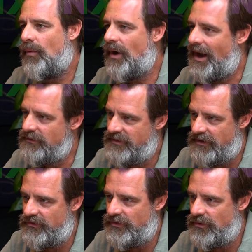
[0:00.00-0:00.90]
Well, how
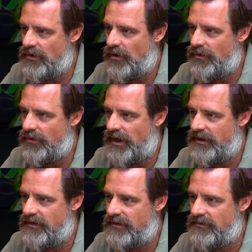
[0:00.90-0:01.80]
did you
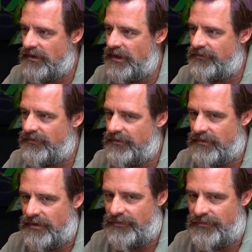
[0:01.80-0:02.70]
co-create this? If
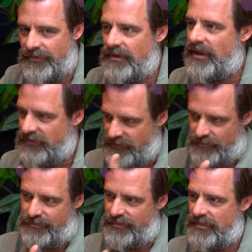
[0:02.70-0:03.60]
let's
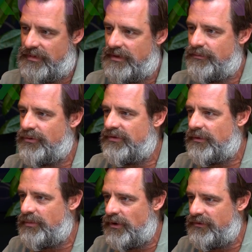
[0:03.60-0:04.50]

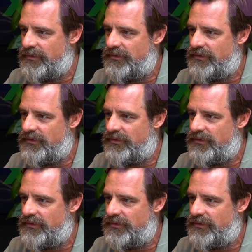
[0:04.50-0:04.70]
presuppose you